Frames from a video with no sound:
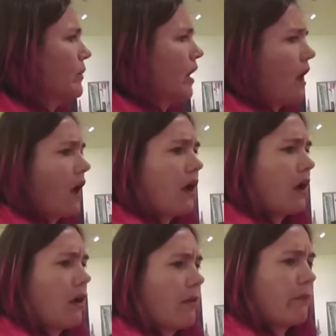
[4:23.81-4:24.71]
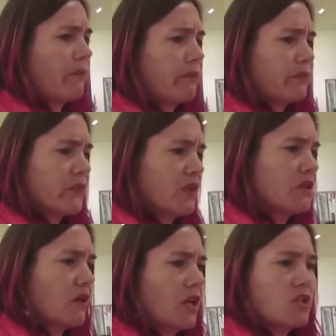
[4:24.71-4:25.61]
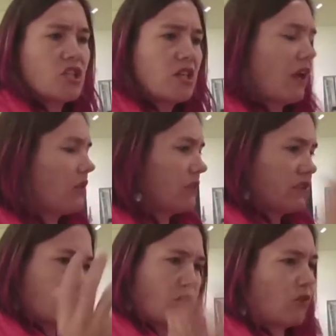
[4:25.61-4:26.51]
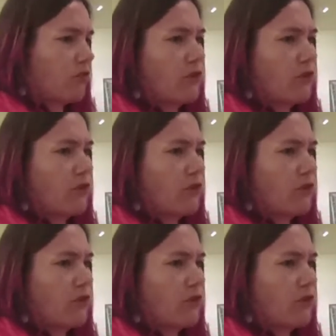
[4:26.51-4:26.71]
But um, so, and she had all these, you know,